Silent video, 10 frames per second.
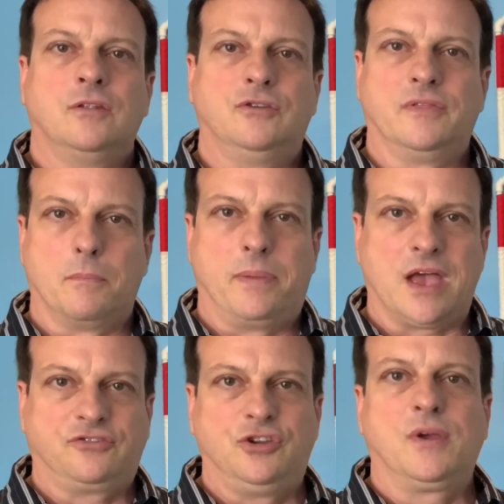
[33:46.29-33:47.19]
Do the
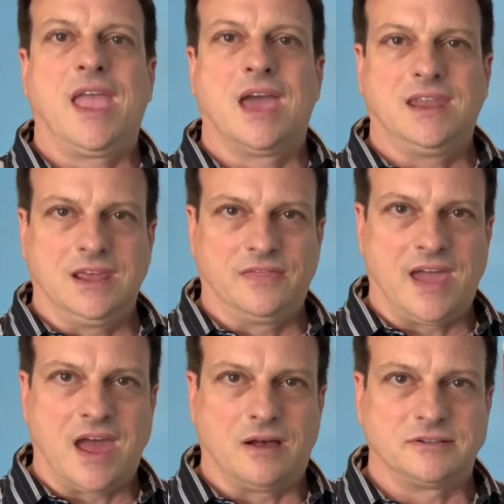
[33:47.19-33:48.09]
best you can in the
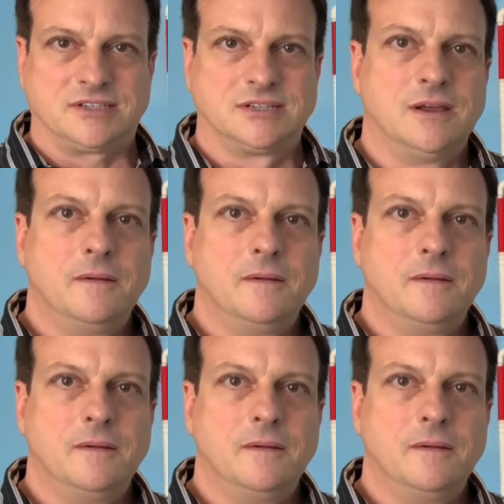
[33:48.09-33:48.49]
house.